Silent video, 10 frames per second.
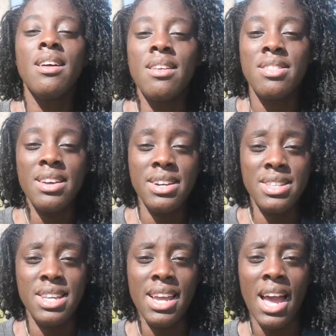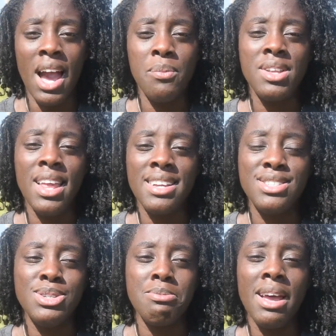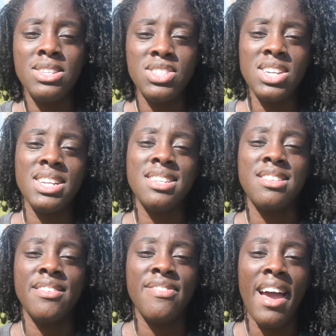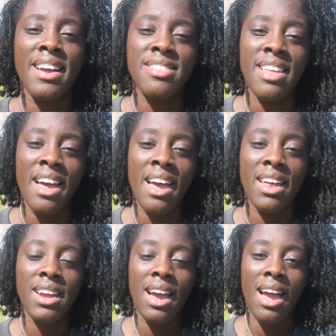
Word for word: the third thing I would like to mention is the fact that